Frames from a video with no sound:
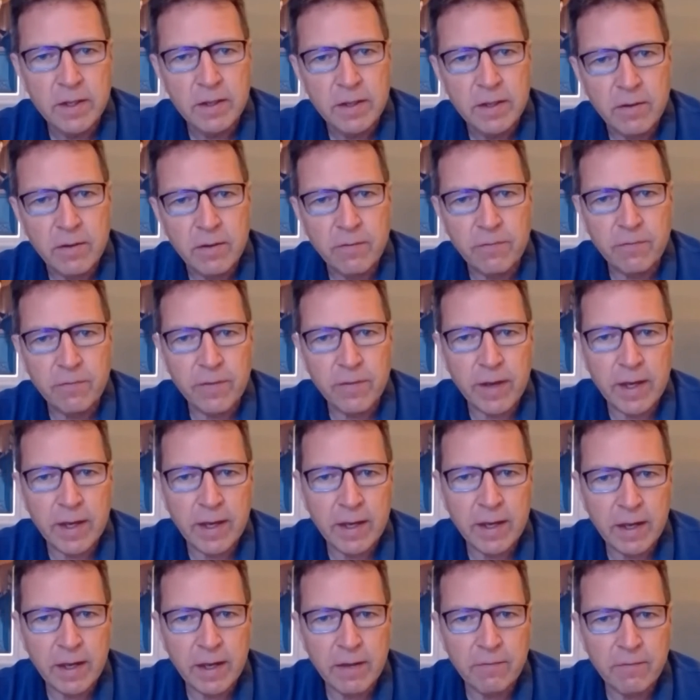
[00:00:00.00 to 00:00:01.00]
If
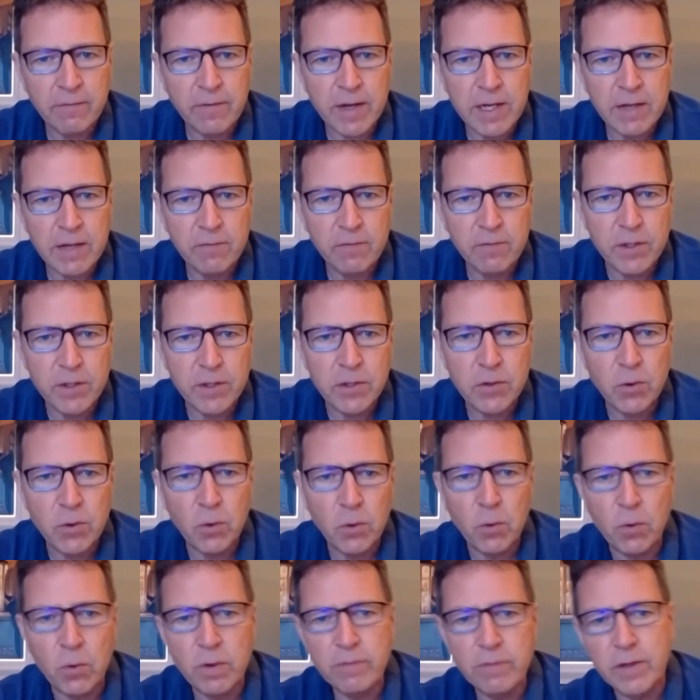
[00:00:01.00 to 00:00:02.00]
uh, if any of you
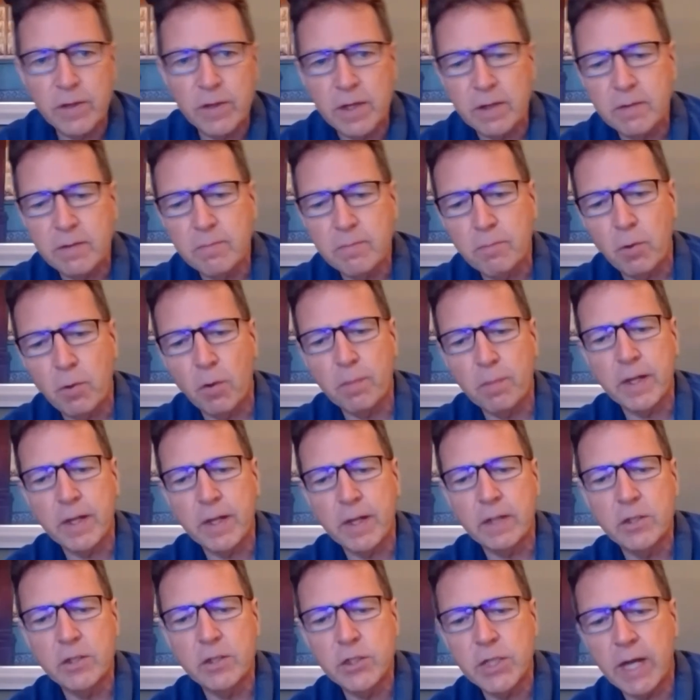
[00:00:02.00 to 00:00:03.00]
know, if you can pop that
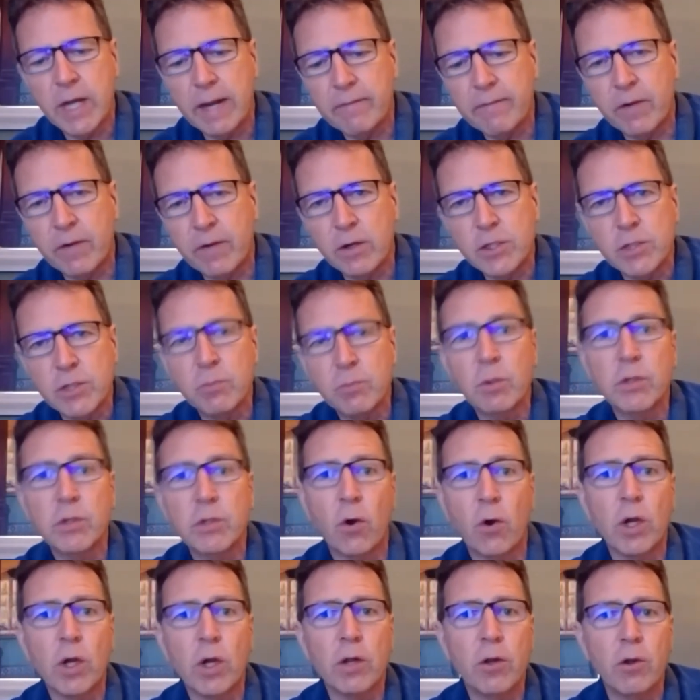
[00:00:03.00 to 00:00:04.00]
in the chat function, we'll
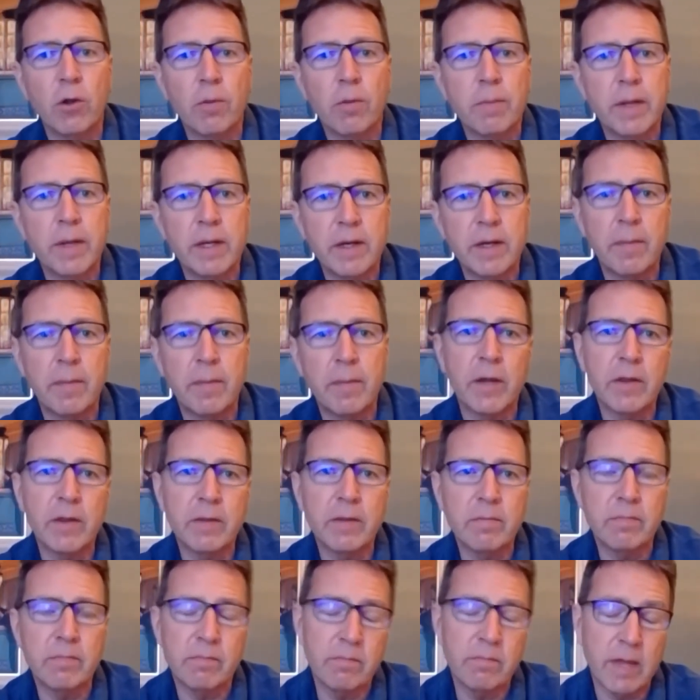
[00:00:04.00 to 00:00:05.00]
talk a little bit about
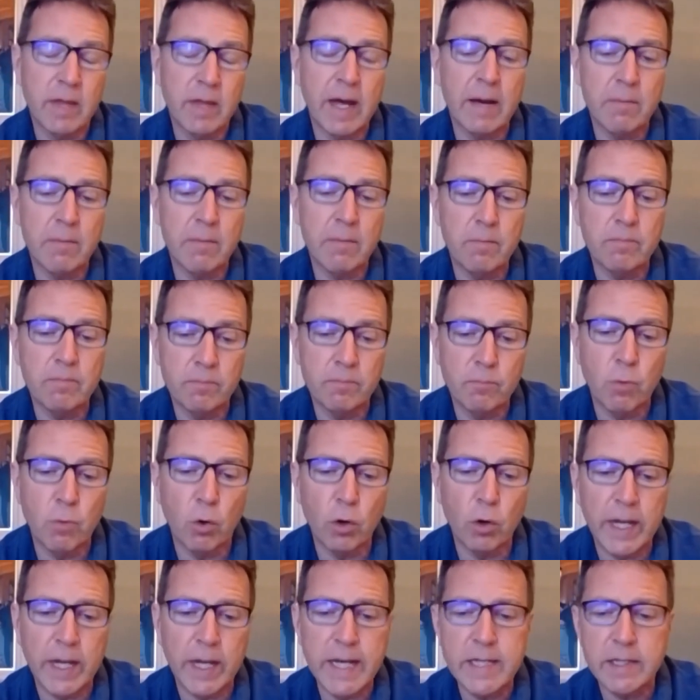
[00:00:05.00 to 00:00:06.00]
that more
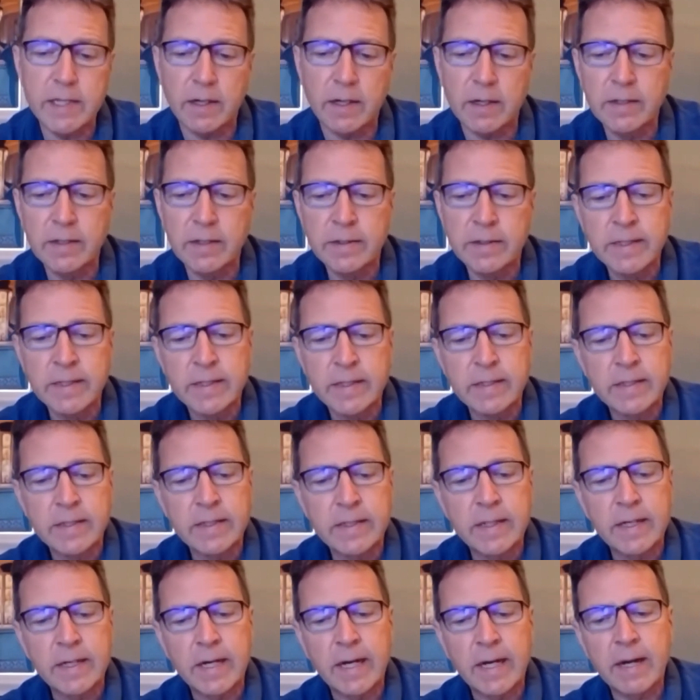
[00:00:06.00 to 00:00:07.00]
later.
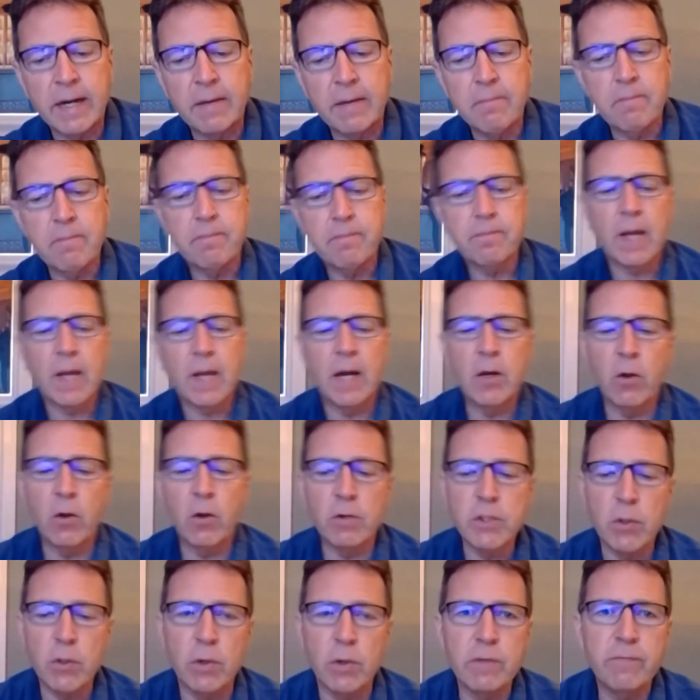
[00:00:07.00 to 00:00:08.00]
Um, and
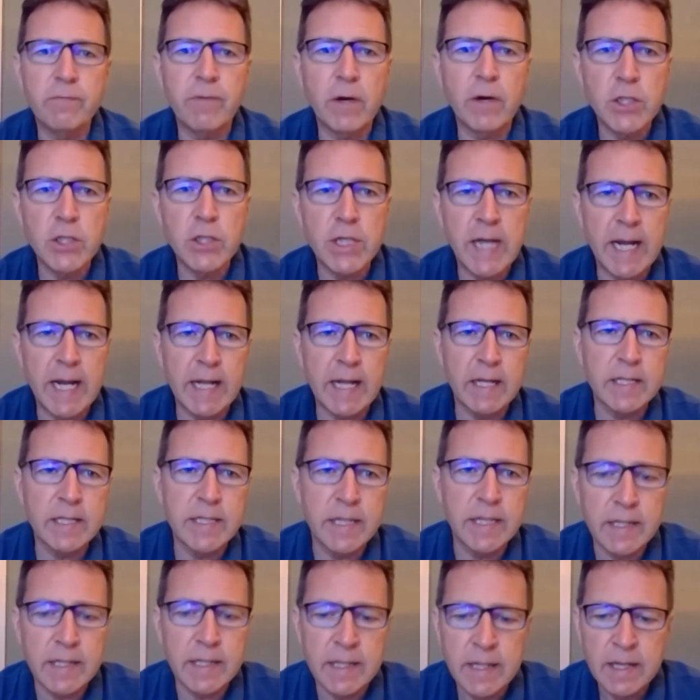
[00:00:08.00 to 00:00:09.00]
also on
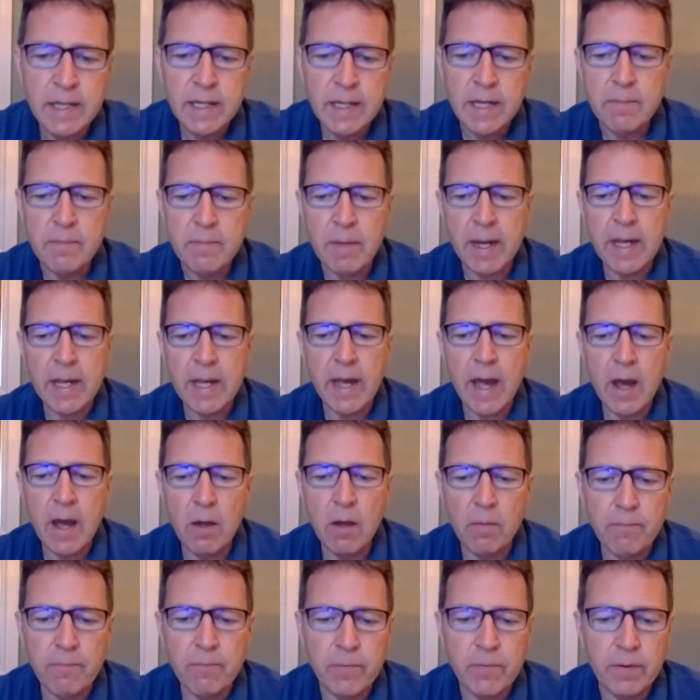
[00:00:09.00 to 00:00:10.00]
functionality, it might
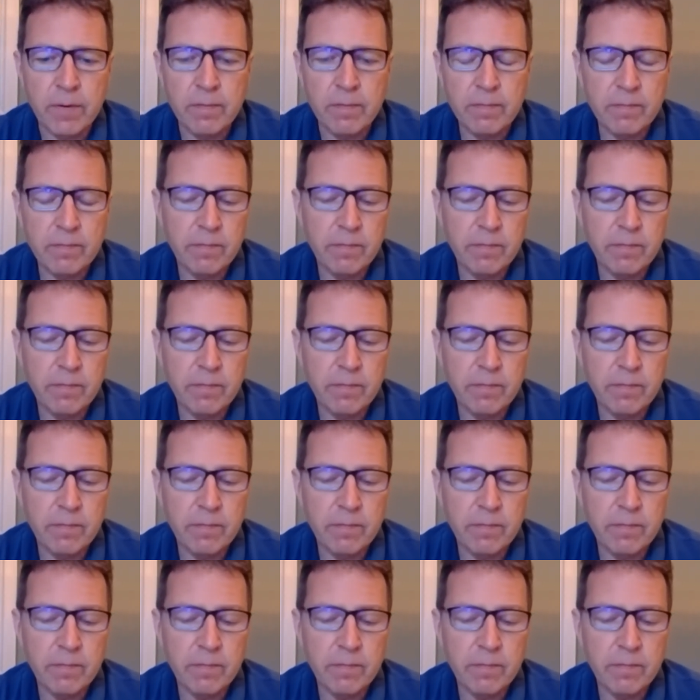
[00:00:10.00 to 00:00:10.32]
help for